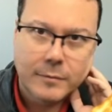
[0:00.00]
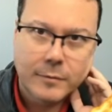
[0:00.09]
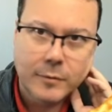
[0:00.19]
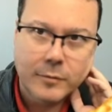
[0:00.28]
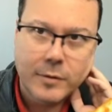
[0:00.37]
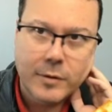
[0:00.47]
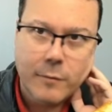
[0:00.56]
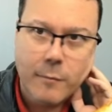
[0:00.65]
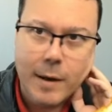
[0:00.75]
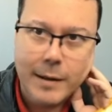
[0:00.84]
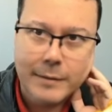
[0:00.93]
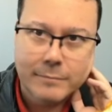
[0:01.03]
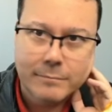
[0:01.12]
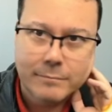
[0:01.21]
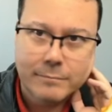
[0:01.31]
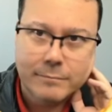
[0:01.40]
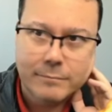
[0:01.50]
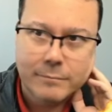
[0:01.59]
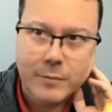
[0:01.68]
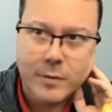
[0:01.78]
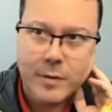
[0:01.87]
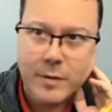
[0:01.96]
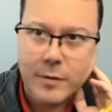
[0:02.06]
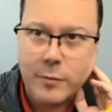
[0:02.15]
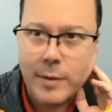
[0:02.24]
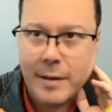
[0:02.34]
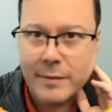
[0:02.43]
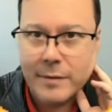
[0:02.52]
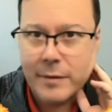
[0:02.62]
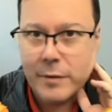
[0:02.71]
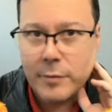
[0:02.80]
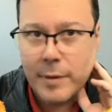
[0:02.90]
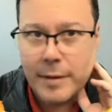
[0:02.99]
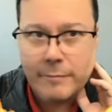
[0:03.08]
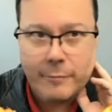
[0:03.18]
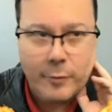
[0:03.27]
on turn 1, turn 3, and turn 3.